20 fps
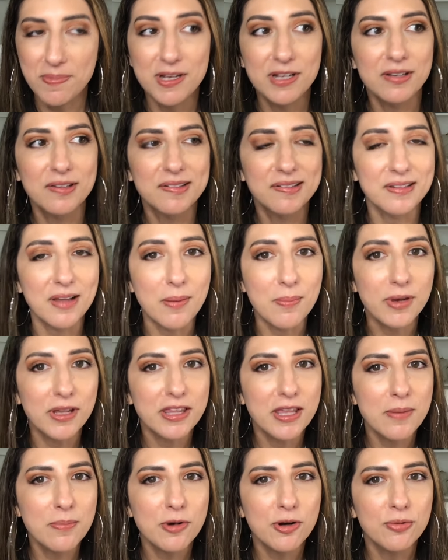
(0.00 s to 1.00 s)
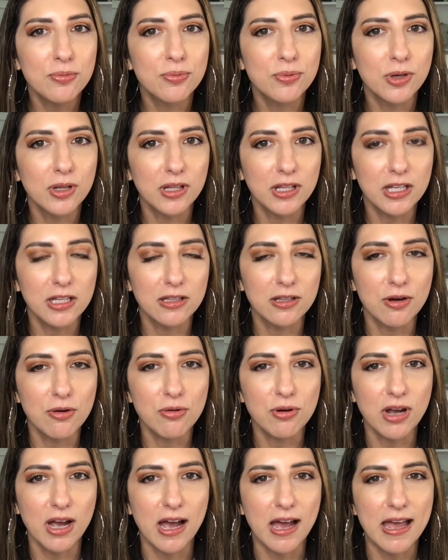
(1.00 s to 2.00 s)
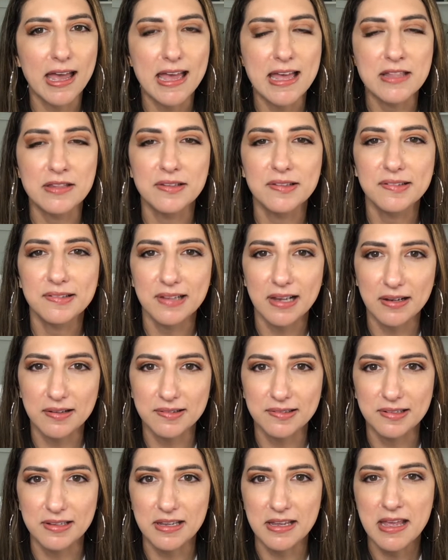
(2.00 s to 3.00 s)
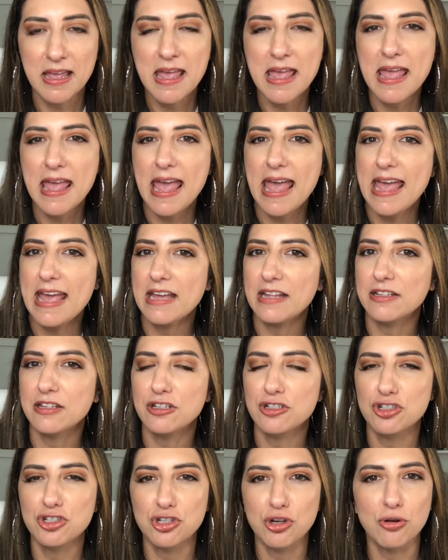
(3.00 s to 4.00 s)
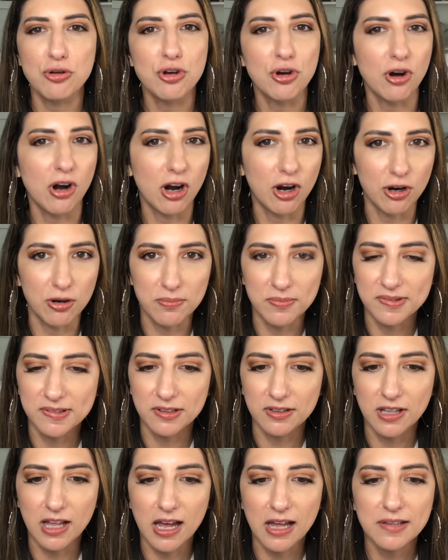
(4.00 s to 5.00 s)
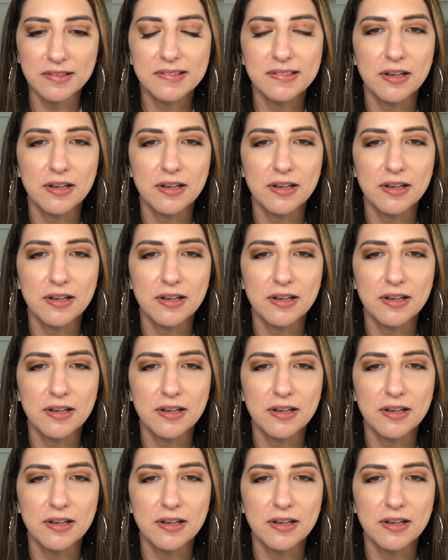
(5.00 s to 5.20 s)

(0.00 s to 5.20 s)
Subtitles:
Because some of them are really low cut and sexy and show your arms a lot.